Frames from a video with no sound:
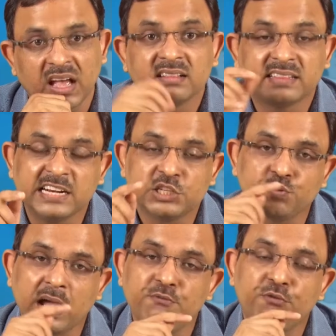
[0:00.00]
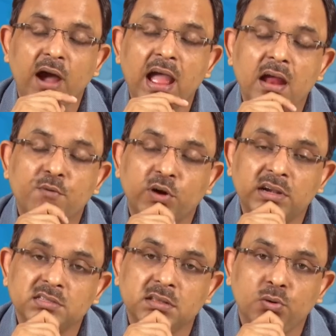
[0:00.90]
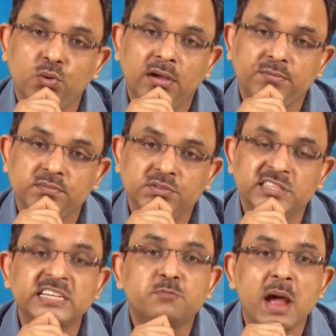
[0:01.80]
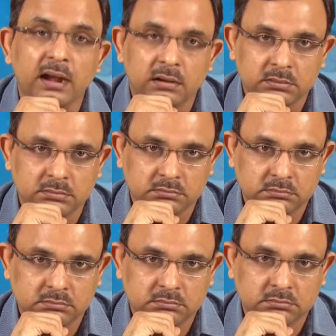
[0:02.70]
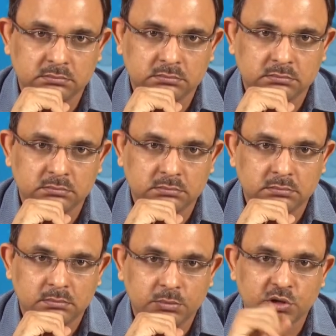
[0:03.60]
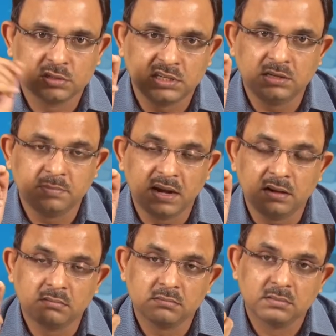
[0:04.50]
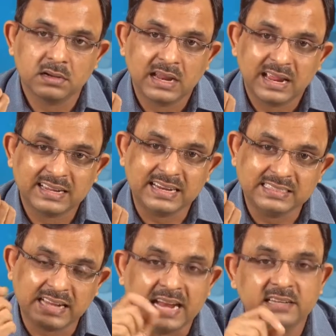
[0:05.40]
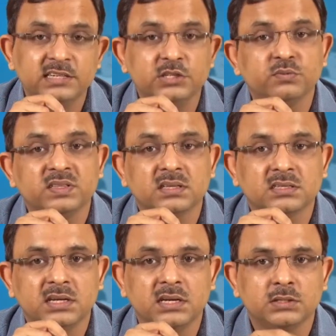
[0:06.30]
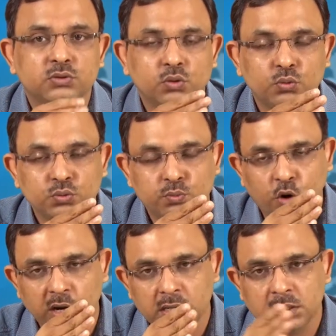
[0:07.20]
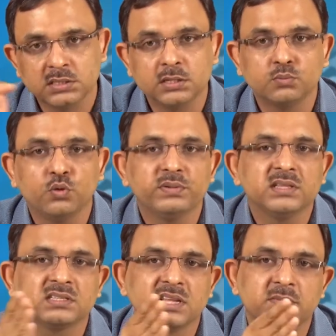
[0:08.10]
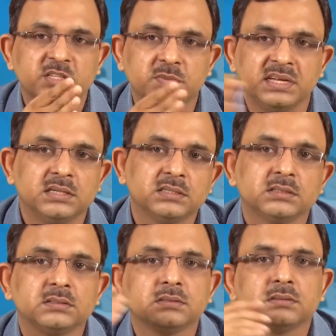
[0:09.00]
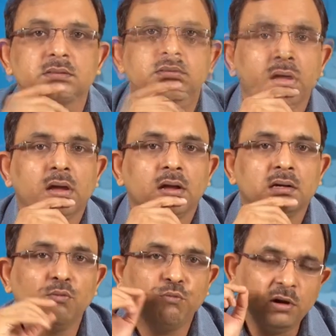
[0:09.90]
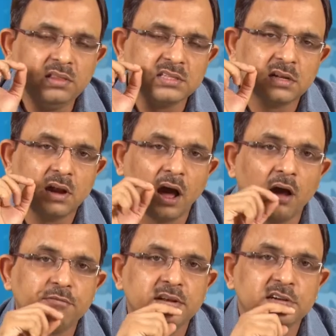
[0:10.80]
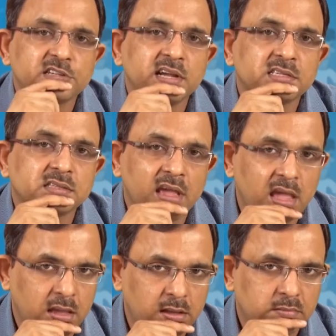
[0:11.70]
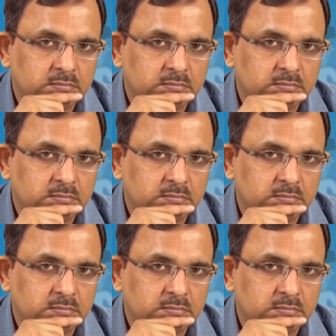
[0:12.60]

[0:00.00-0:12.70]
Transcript: That's why what is the role of seat belt? Because seat belt get tightened you with the seat, so your body doesn't move with the same speed. Now, what this law of inertia is saying,